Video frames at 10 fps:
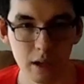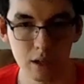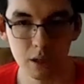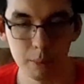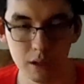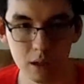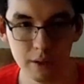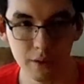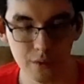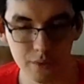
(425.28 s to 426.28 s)
and could have been,
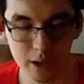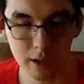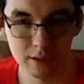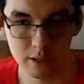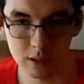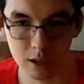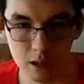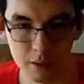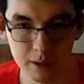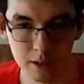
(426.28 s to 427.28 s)
if it did exist, it
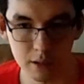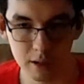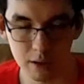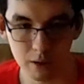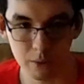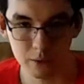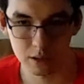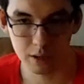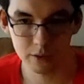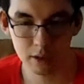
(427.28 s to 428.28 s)
could have been
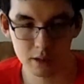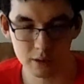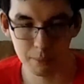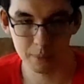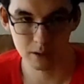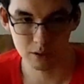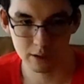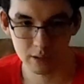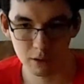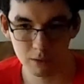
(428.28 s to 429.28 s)
oriented differently because of a
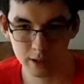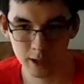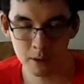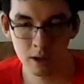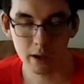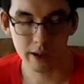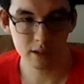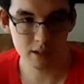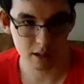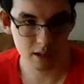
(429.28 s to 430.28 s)
misunderstanding the whole time.
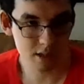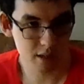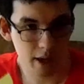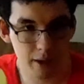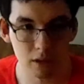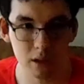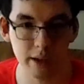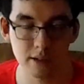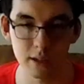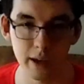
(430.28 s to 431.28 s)
This is heavily
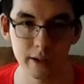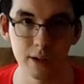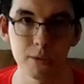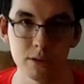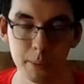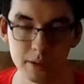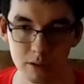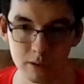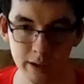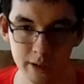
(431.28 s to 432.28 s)
laced in the idea of
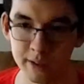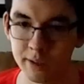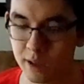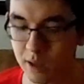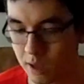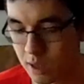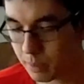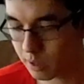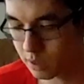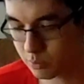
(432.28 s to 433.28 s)
misunderstanding,
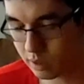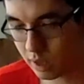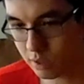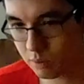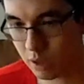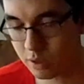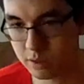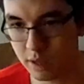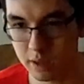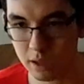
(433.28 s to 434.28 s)
because when they don't
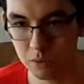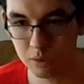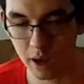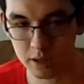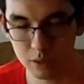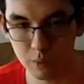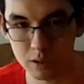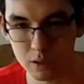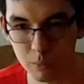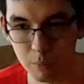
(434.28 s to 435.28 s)
understand that you actually
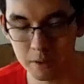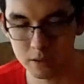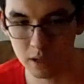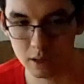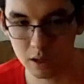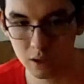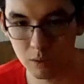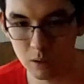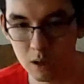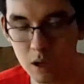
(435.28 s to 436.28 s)
weren't the person they thought you
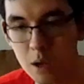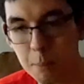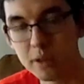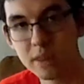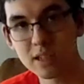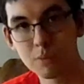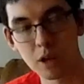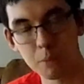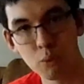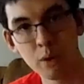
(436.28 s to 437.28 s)
were, but that's
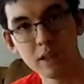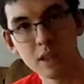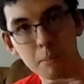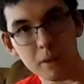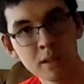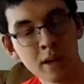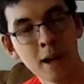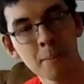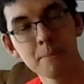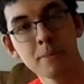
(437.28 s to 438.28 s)
the point in the
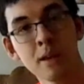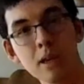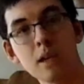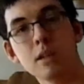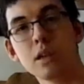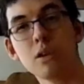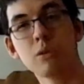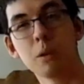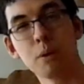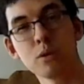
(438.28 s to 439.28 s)
meantime, is that you
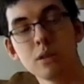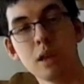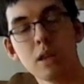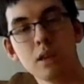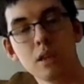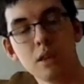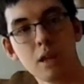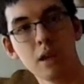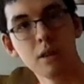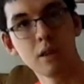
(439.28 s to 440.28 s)
were the person that they
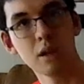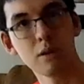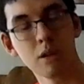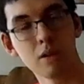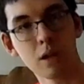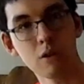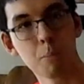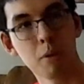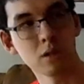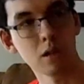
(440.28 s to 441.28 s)
didn't think that you
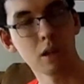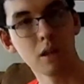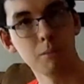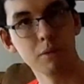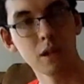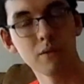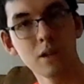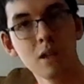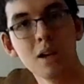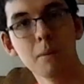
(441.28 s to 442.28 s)
were a person they didn't believe
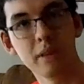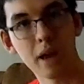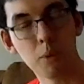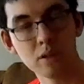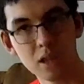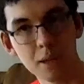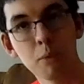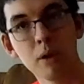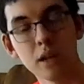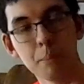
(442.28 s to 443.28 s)
in, but that wasn't the
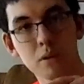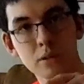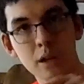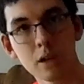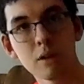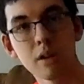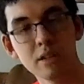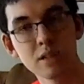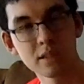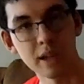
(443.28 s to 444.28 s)
point in particular.
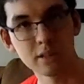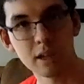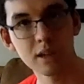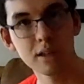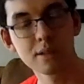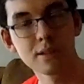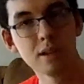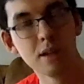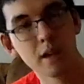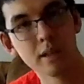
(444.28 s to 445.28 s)
It just sounds like it is.
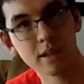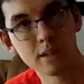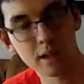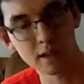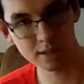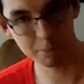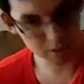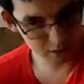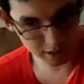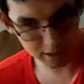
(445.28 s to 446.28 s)
It sounds like it's
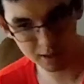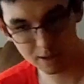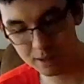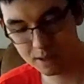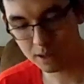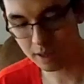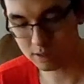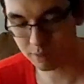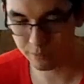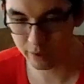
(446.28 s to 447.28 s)
similar to that.
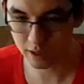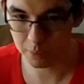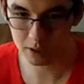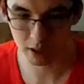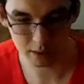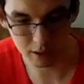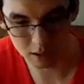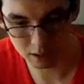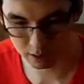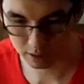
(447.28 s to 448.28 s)
That's a very complicated
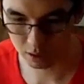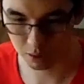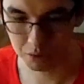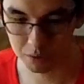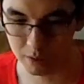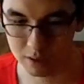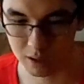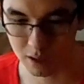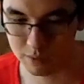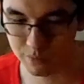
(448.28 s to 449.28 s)
thing to go through.
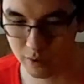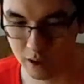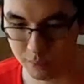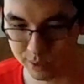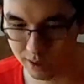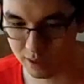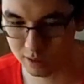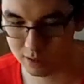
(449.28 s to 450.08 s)
It's very weird.